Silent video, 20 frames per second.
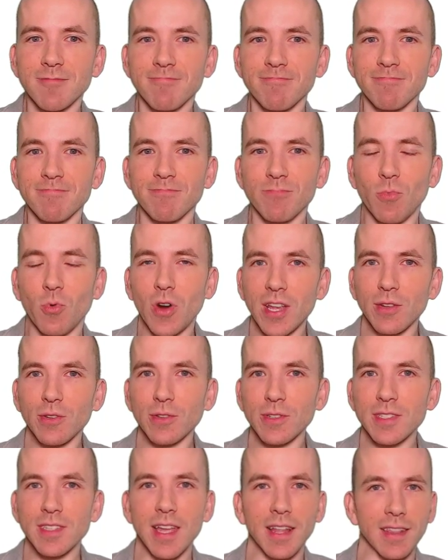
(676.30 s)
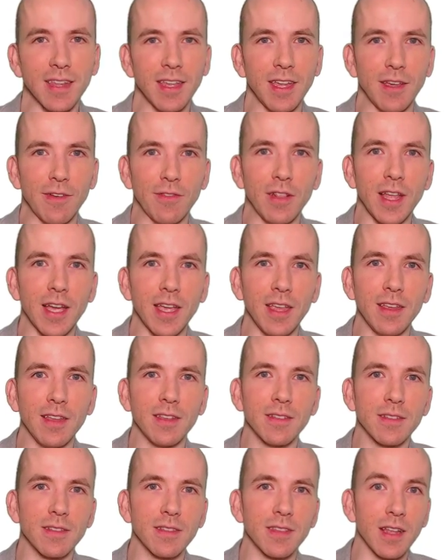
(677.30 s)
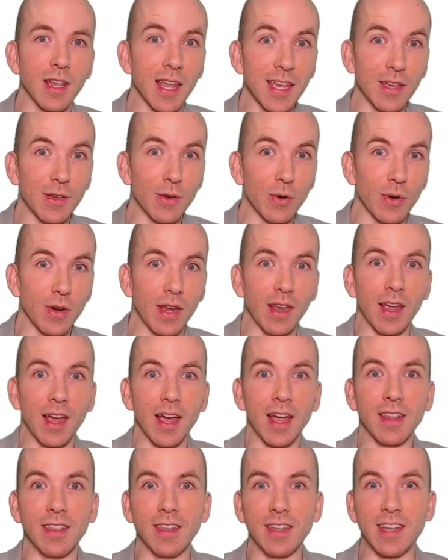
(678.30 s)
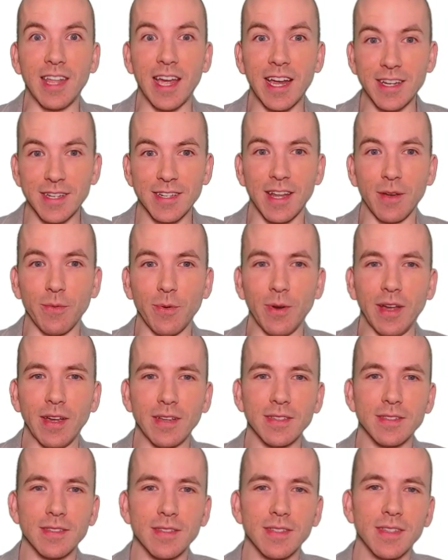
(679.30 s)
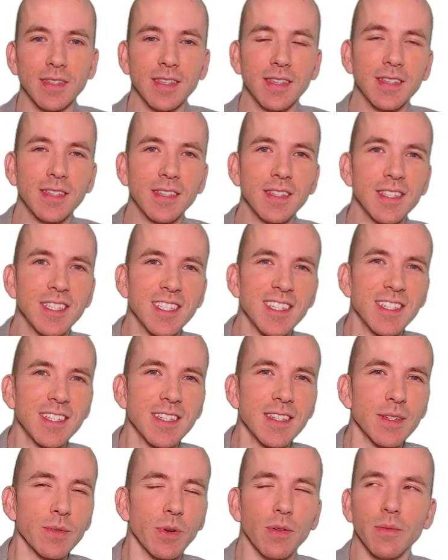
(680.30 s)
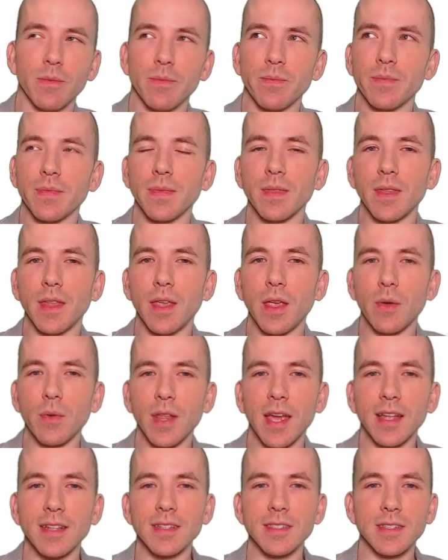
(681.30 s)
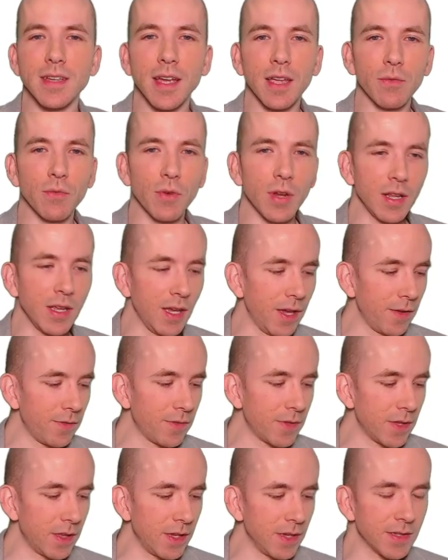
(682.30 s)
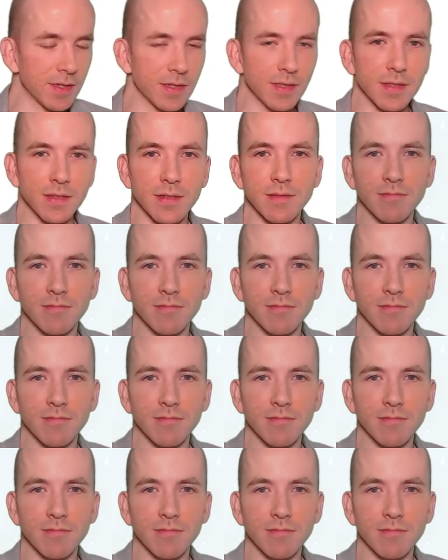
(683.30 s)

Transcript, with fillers: Where does that leave like the Litecoin and the Dash networks? Well, the only answer I can really give to this